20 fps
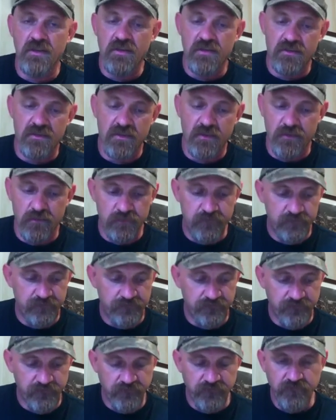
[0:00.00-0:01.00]
So
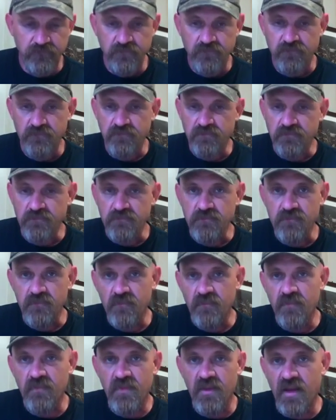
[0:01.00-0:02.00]

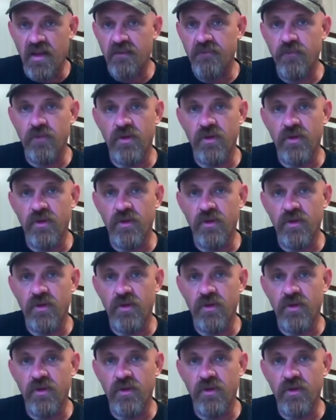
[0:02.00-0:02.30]
I've